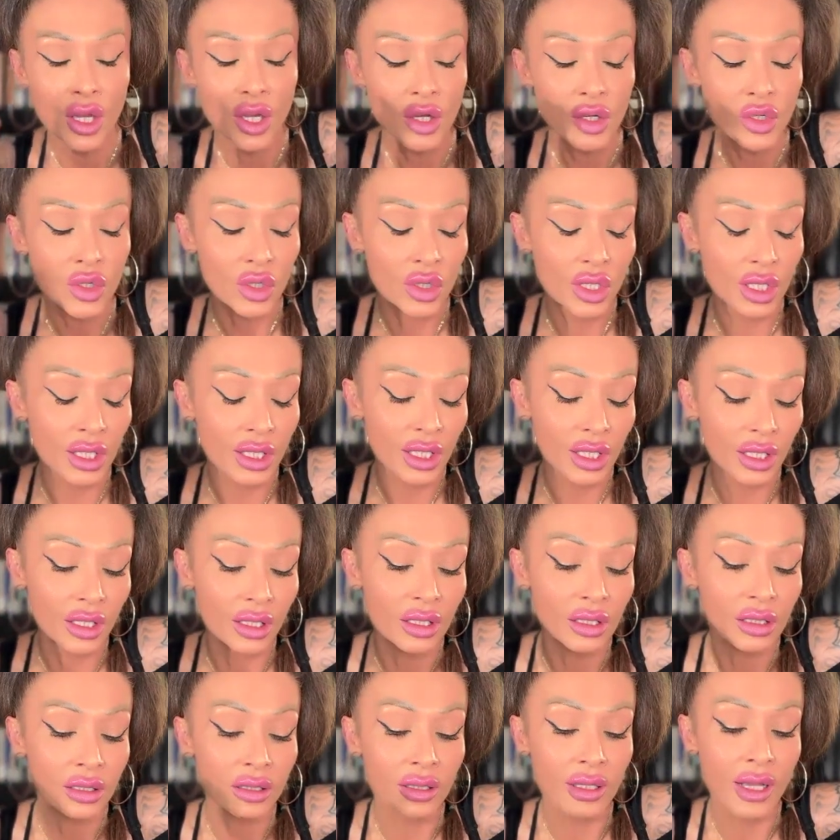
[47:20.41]
So they can
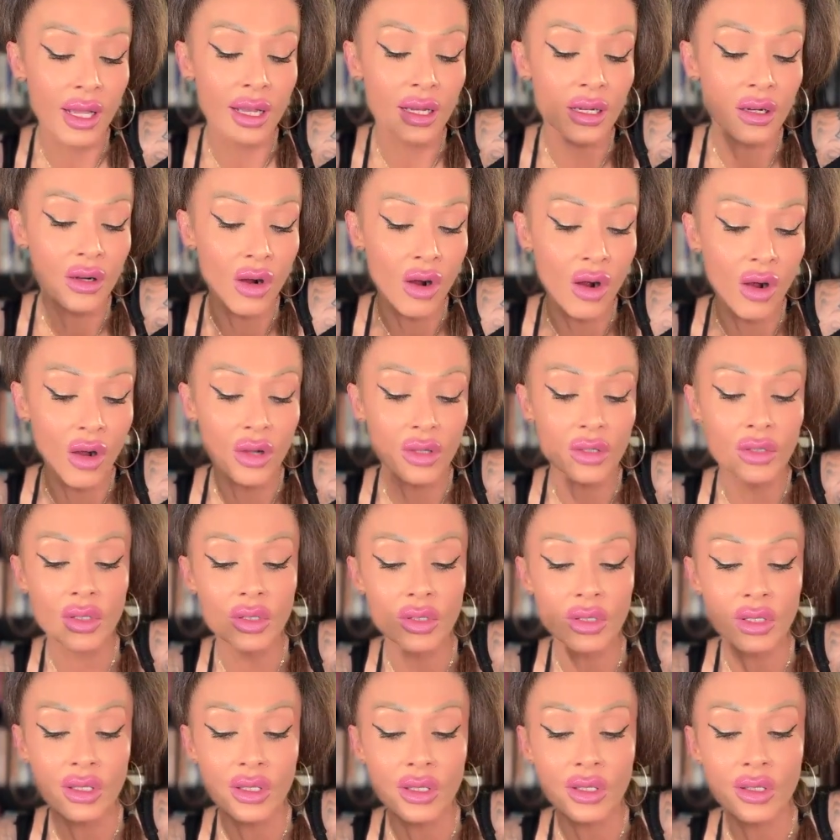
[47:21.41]
cling on to
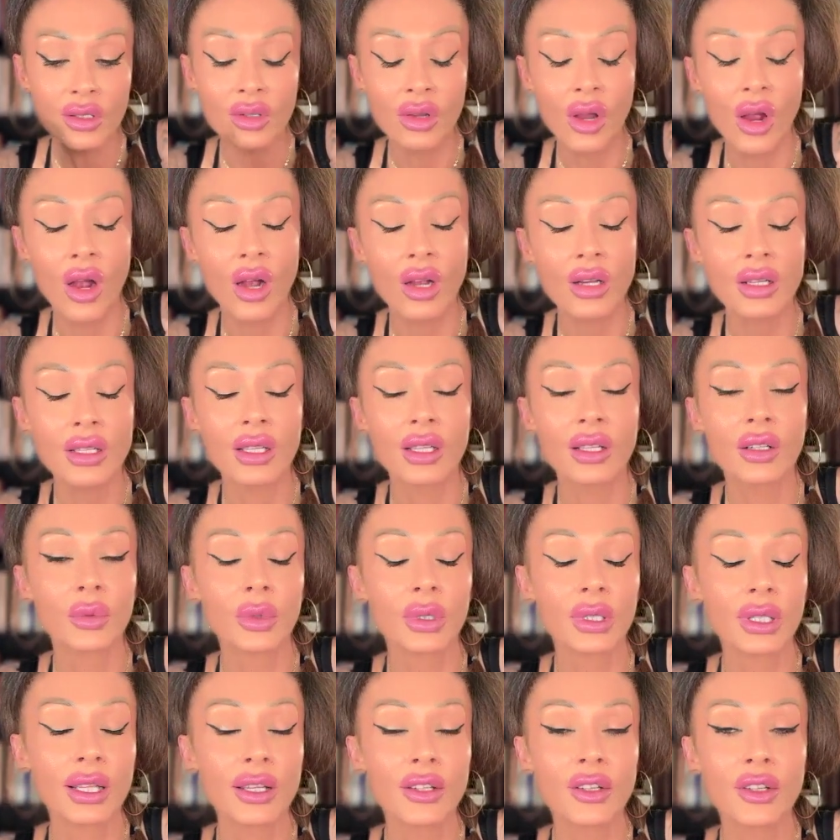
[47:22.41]
these toxic
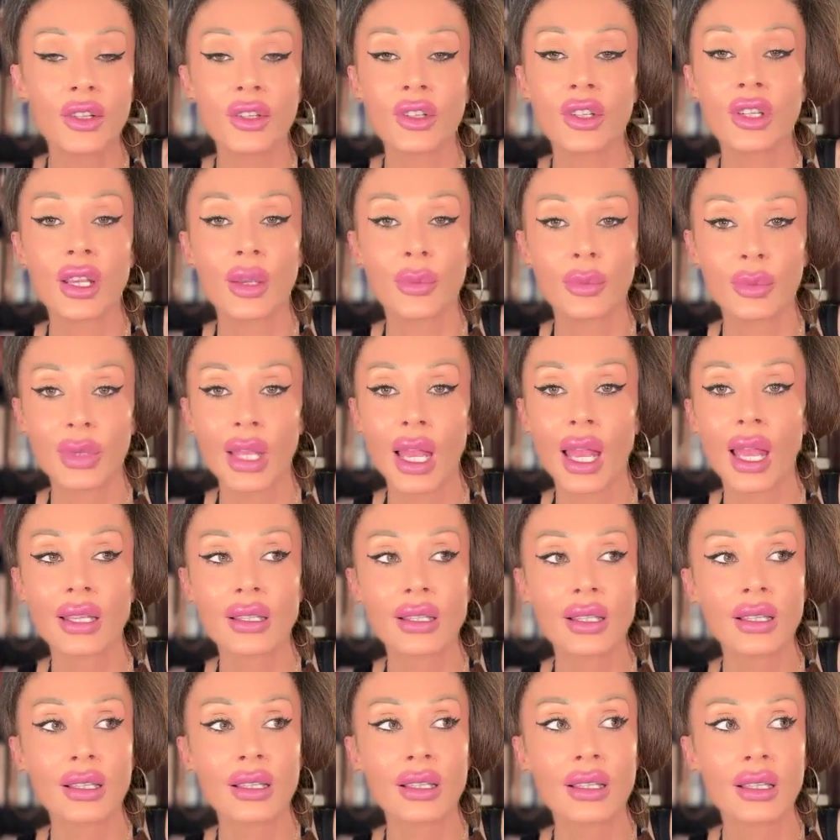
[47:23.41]
relationships
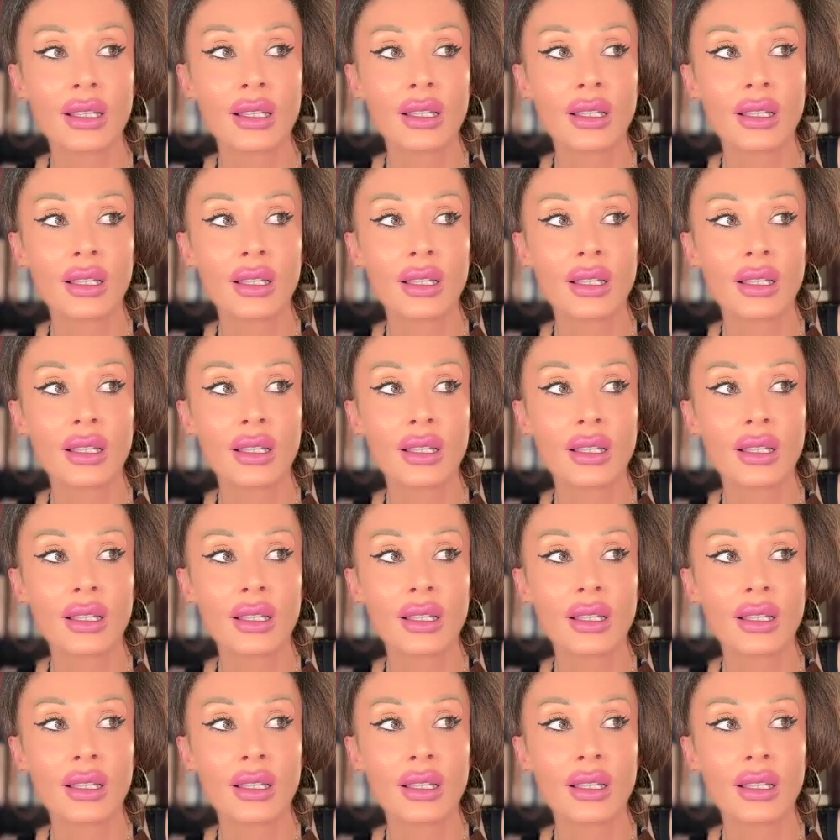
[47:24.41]
that